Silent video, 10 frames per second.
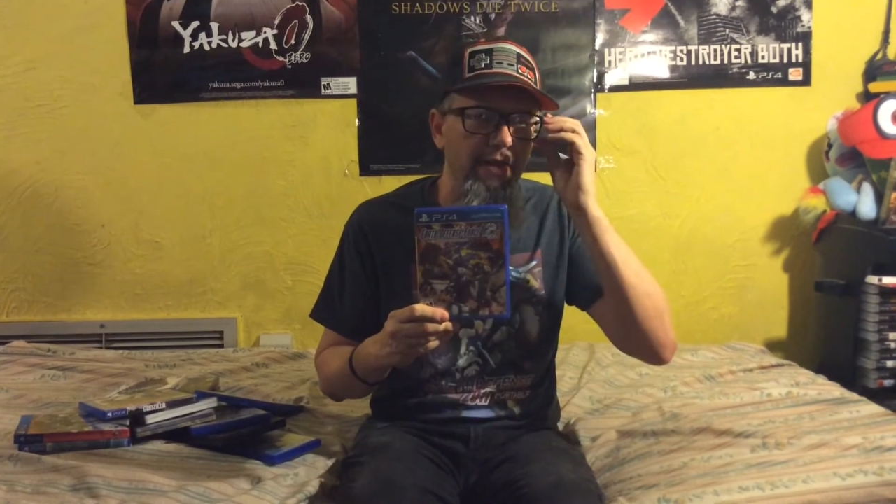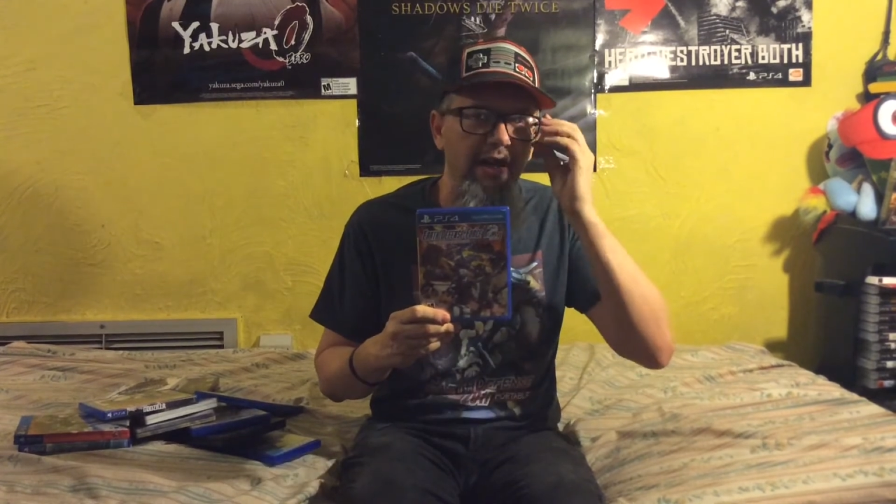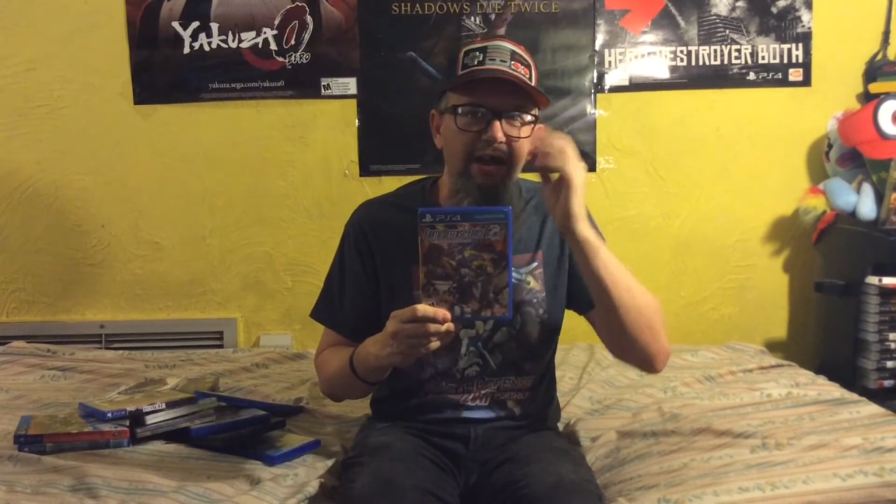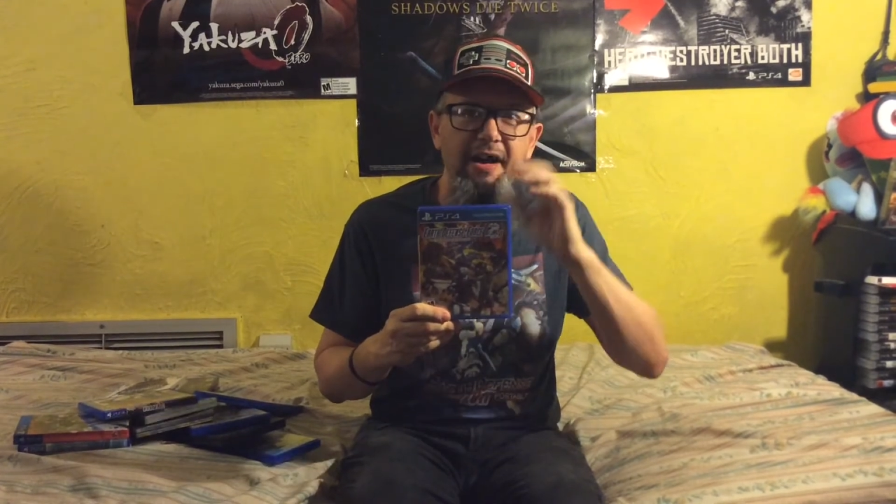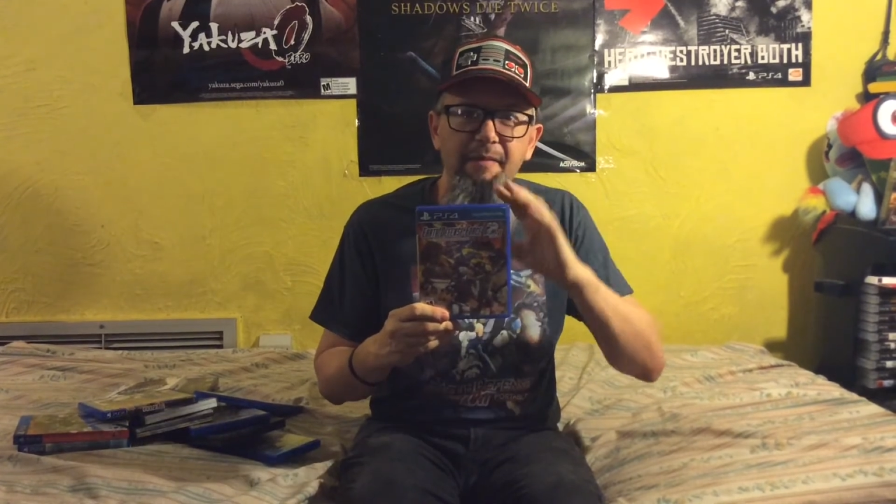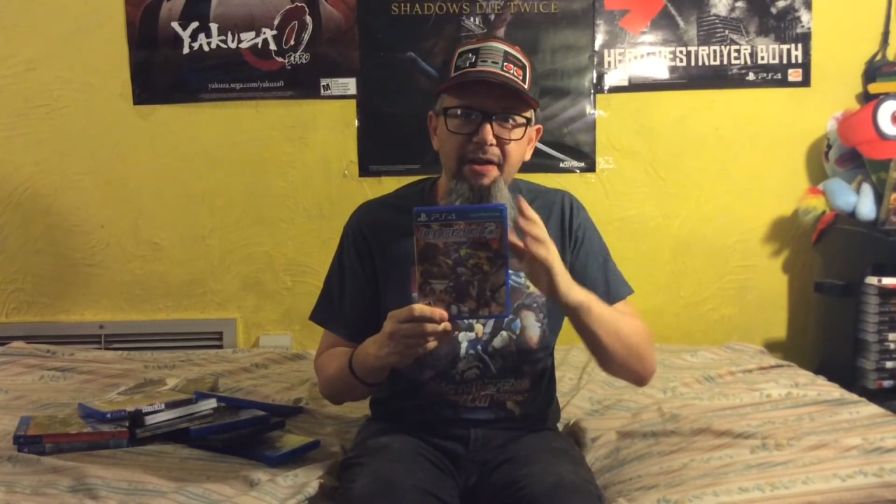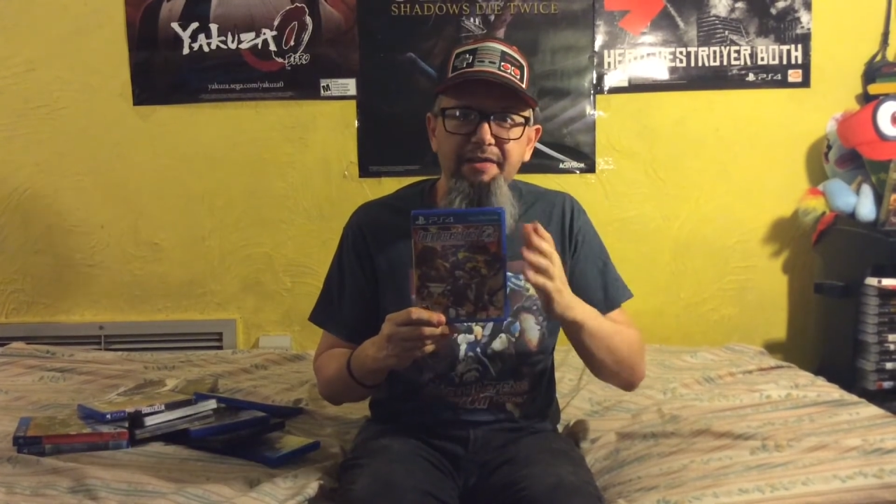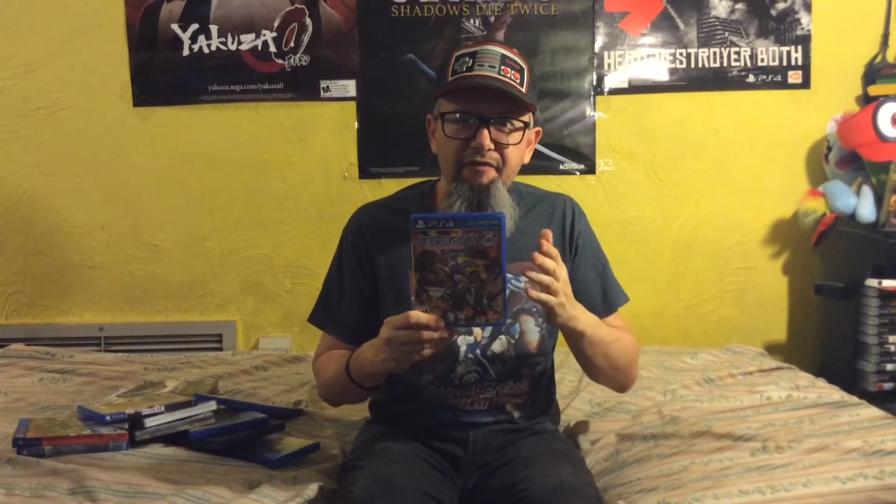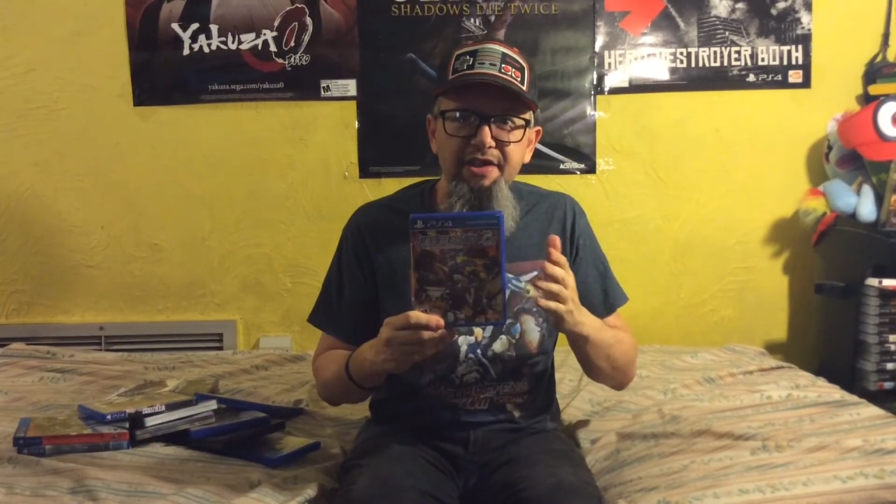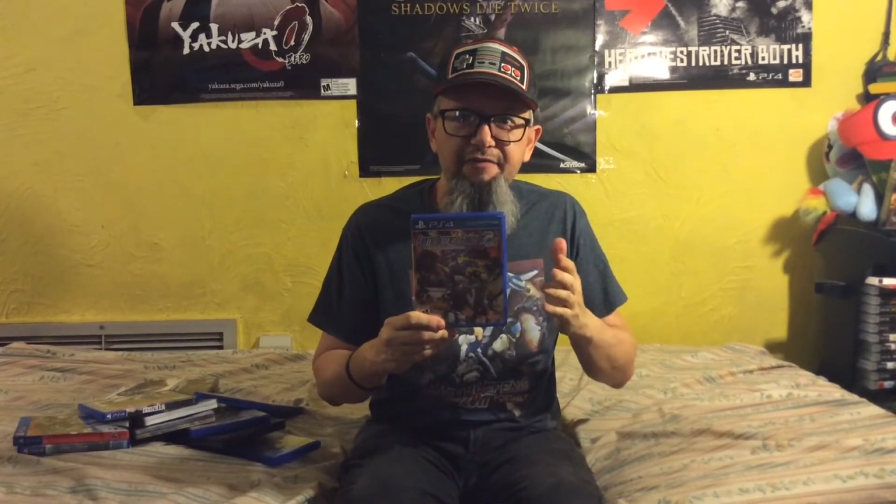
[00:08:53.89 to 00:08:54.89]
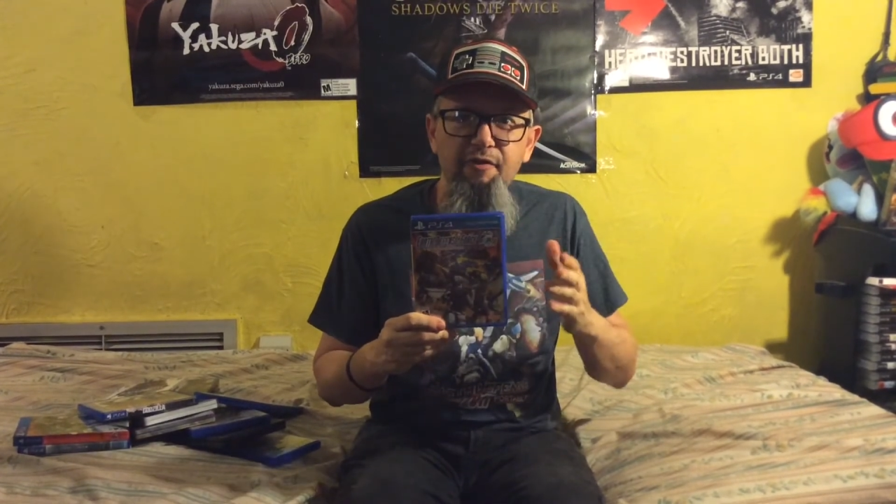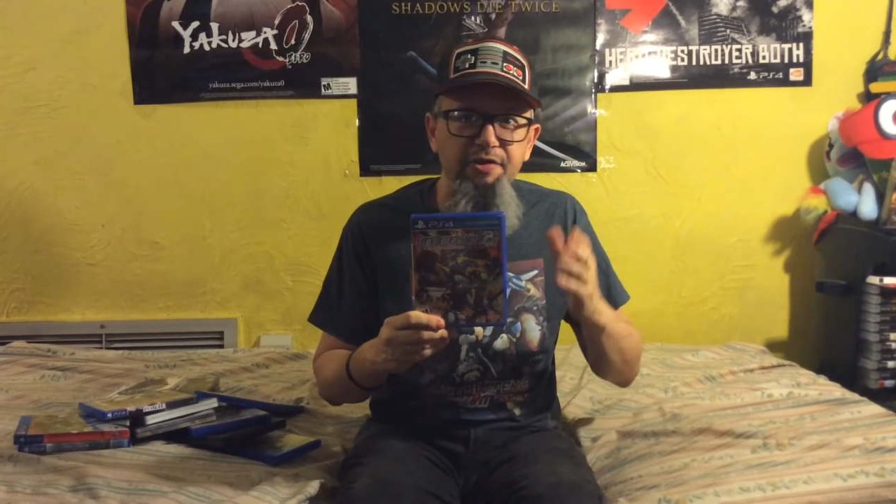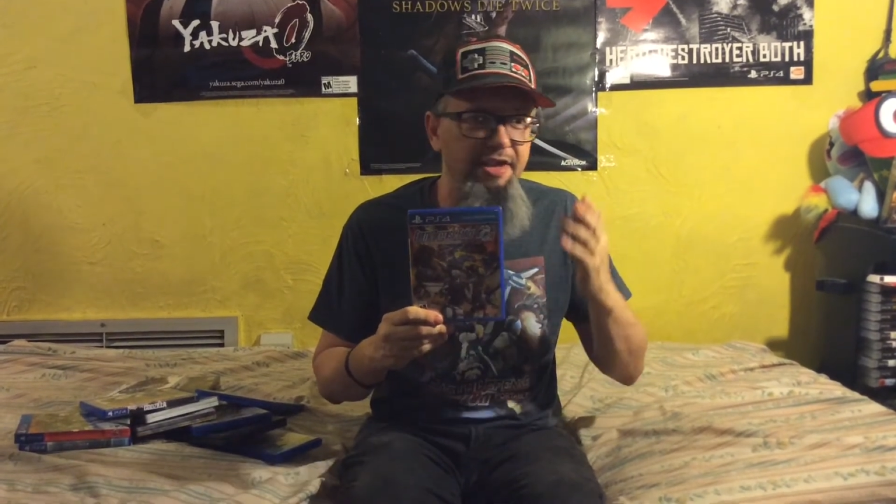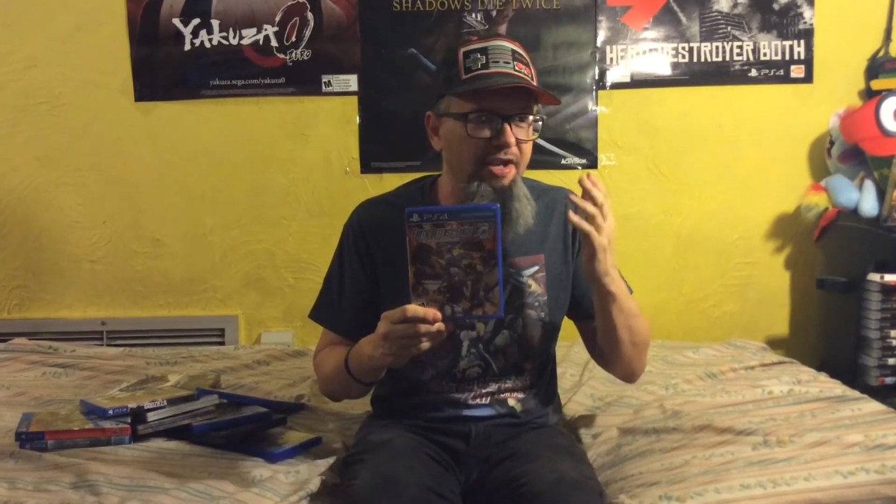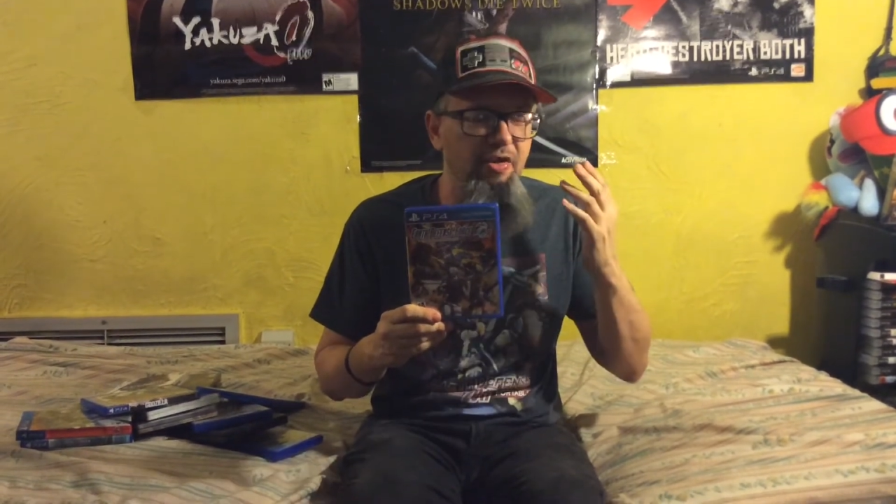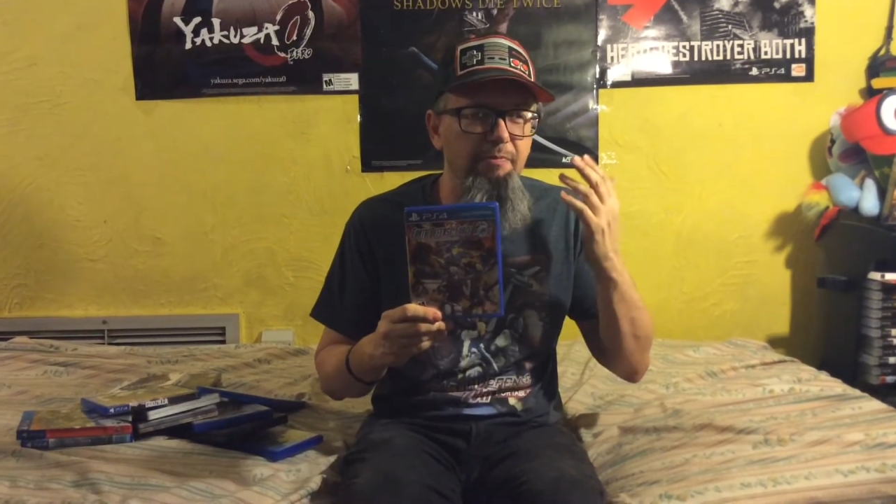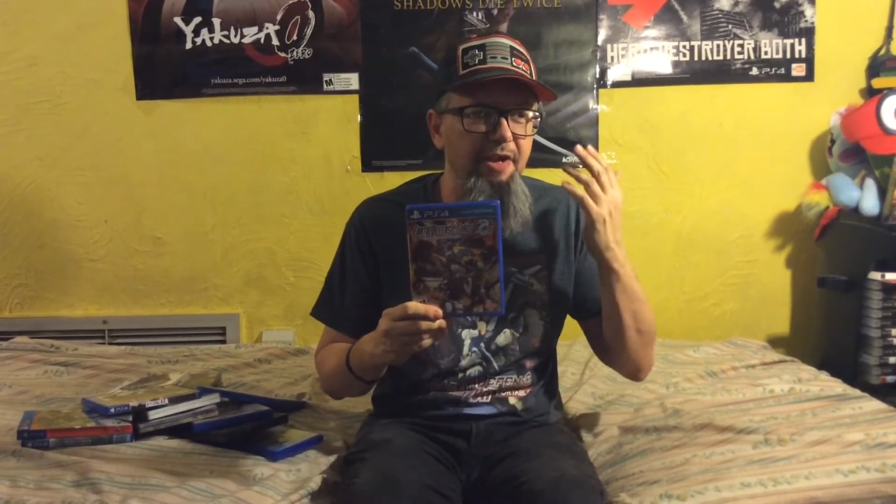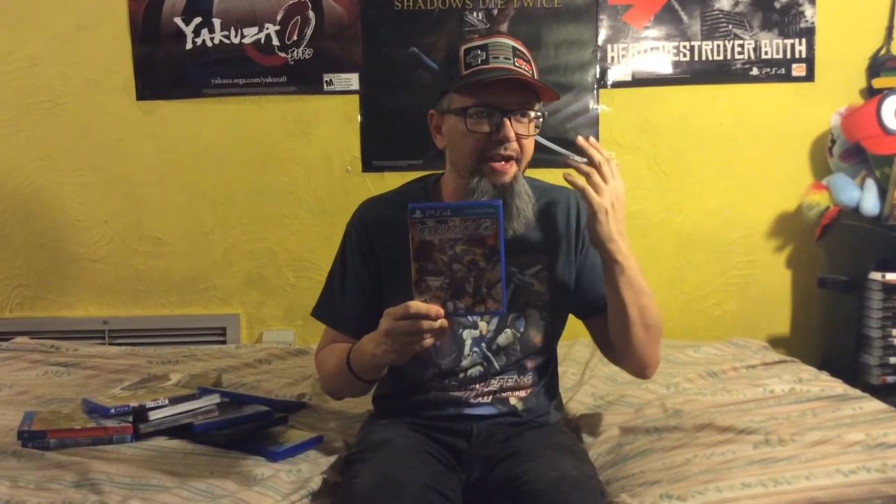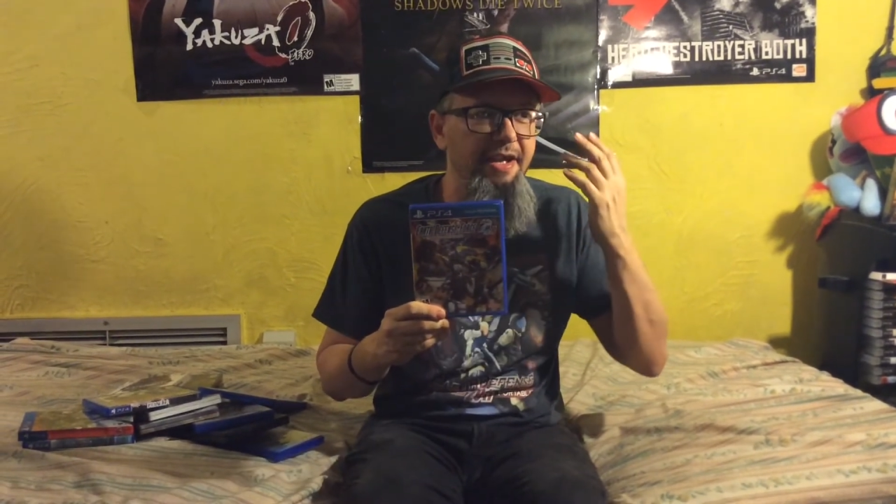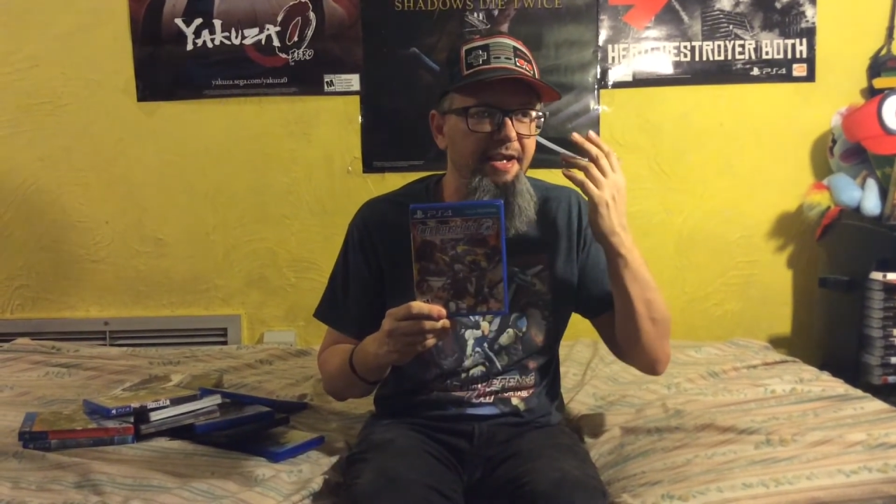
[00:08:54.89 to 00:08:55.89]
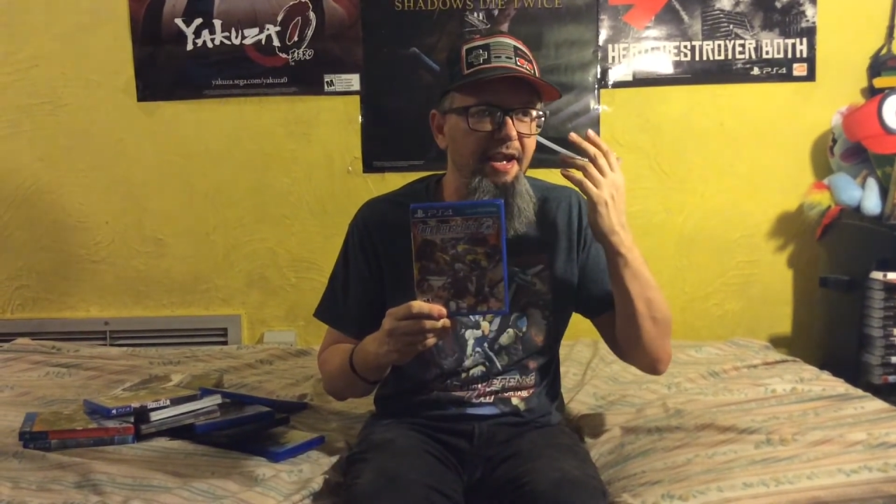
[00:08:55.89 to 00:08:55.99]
a defense force, like you can play